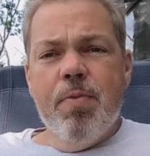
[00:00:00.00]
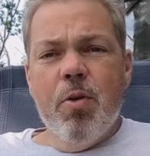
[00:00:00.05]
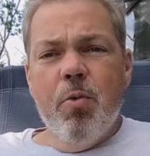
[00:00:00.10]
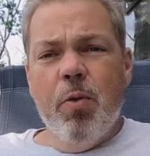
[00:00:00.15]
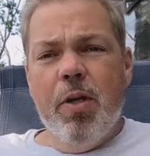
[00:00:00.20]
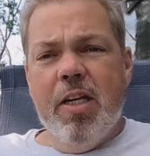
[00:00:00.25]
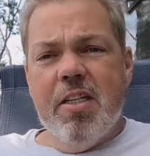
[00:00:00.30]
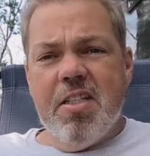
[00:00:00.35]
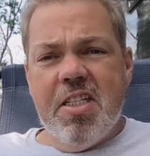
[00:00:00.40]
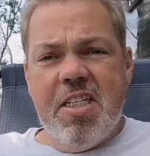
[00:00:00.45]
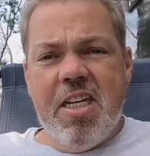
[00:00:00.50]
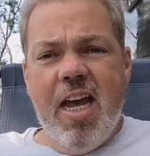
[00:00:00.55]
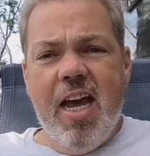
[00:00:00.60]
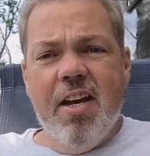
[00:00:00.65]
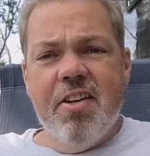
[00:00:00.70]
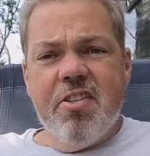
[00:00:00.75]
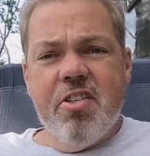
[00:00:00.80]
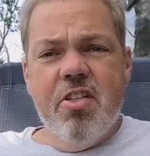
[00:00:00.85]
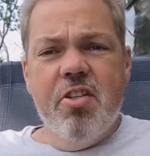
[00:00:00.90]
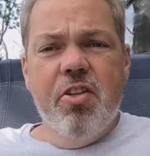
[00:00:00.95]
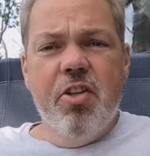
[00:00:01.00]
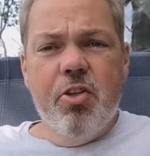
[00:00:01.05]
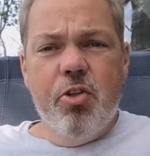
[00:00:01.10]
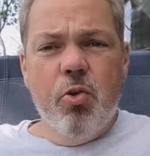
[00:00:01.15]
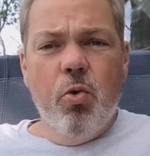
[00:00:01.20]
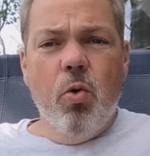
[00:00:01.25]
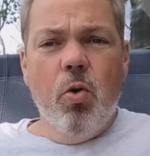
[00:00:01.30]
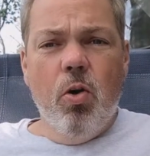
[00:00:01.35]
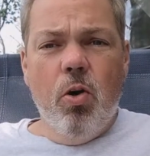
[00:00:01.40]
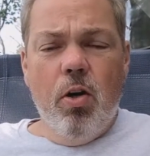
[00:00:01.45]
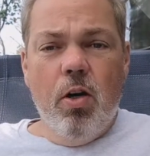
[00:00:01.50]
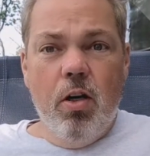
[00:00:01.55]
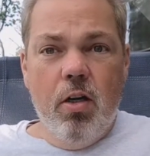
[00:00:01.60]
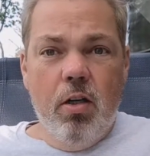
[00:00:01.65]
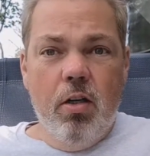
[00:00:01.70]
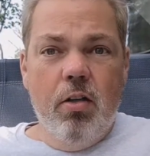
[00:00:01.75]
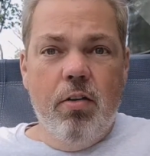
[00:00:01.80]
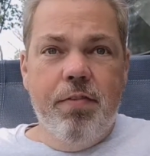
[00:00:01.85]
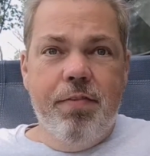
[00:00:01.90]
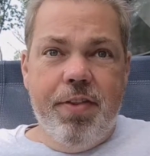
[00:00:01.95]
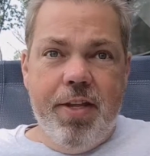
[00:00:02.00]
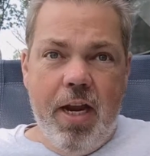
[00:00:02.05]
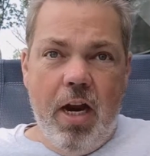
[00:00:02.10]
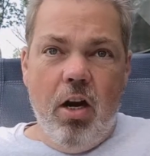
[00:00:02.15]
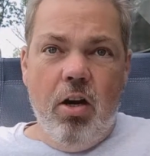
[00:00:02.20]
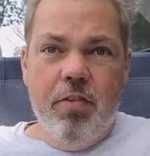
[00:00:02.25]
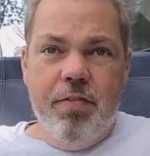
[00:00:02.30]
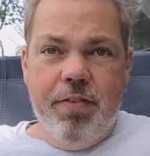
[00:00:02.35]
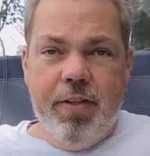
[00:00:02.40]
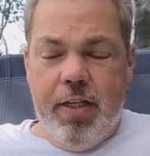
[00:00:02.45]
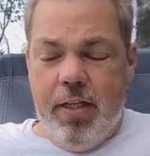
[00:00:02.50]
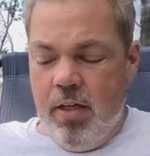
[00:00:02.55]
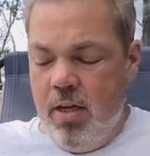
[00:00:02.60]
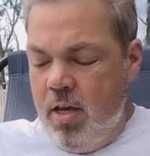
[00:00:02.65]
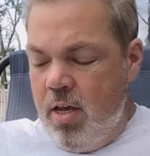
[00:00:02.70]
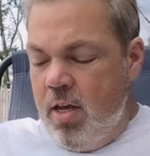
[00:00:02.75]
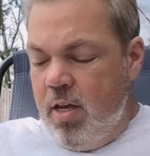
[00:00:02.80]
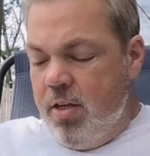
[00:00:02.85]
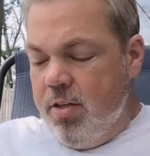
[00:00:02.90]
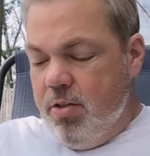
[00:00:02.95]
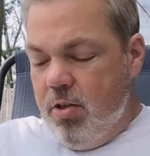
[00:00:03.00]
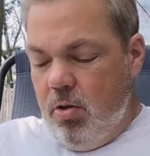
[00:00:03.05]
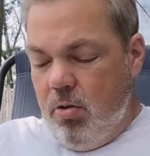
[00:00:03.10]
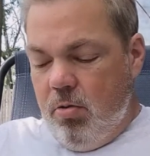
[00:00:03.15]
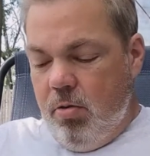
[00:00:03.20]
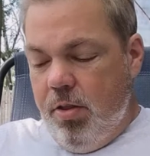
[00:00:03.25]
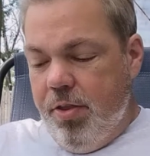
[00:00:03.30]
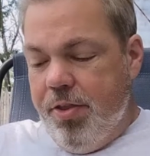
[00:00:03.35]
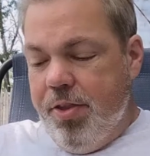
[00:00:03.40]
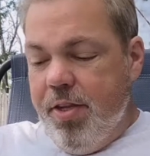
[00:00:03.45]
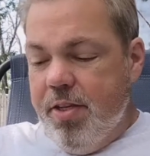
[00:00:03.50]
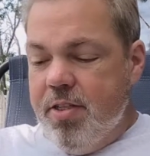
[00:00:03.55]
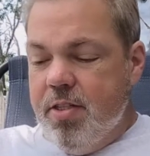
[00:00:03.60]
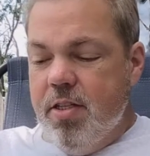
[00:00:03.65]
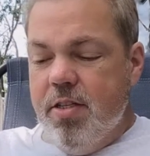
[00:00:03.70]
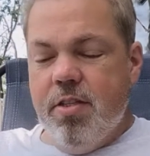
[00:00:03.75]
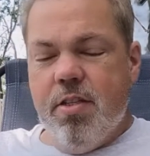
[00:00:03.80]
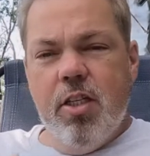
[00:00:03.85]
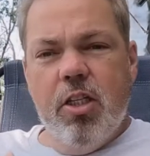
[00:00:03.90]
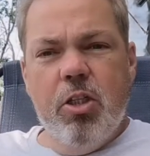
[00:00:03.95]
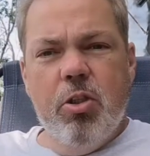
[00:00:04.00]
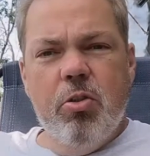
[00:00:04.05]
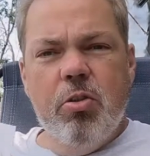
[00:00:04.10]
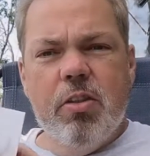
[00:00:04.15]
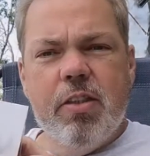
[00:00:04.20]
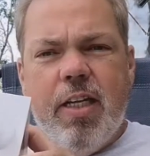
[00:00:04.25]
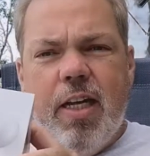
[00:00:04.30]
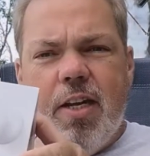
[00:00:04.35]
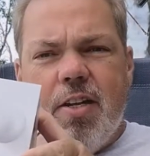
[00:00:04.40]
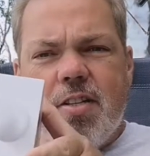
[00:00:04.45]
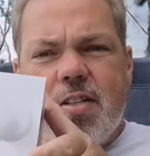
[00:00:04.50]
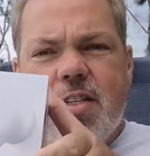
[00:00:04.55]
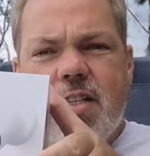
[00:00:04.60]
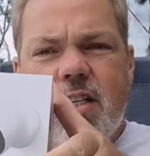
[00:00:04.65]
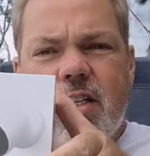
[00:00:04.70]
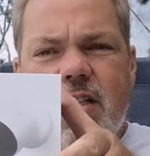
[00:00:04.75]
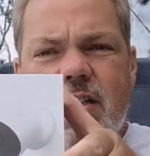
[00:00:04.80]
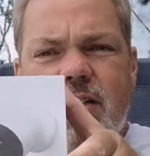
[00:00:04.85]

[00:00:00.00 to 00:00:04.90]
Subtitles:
when it's attached to the door of the RV. So this is the Google Nest.